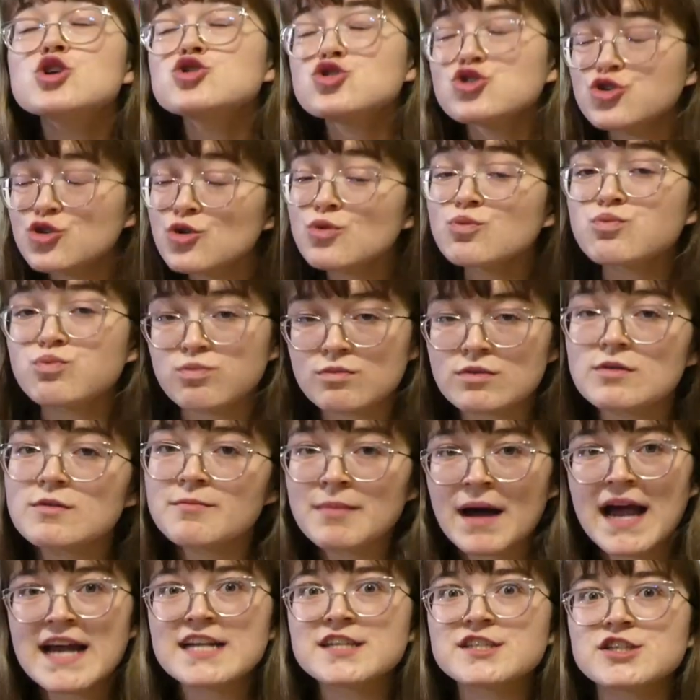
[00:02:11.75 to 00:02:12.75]
to,
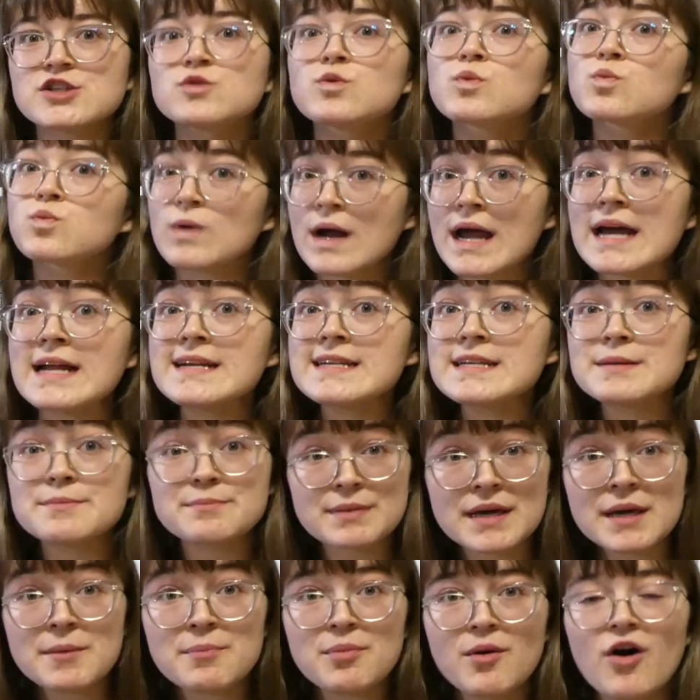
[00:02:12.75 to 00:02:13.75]
mind you, random
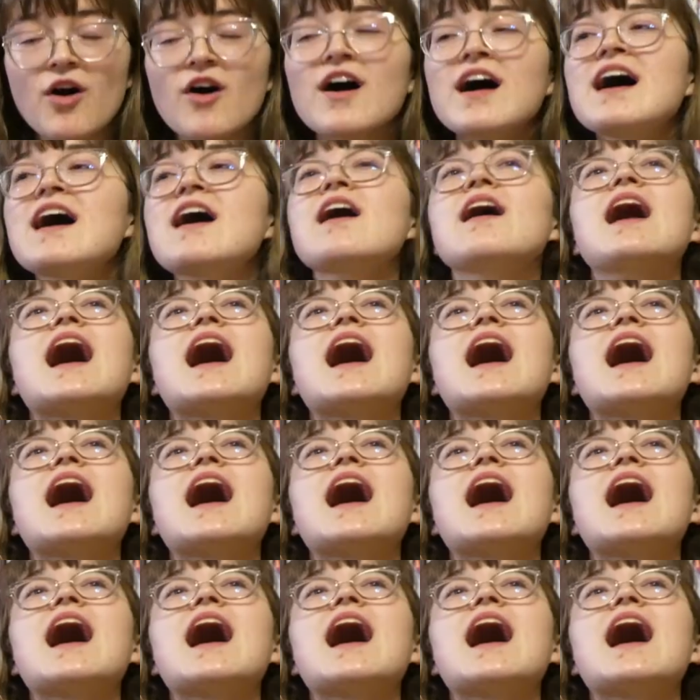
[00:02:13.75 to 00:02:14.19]
people.